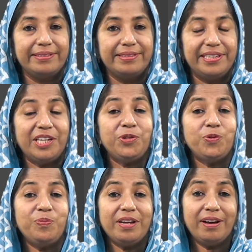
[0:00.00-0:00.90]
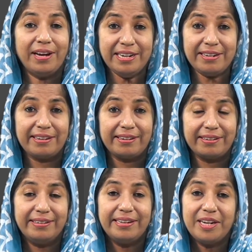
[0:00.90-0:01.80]
It would be ideal
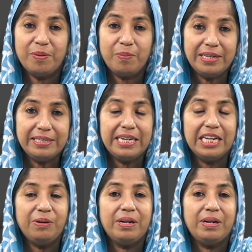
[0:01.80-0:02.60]
in a multilingual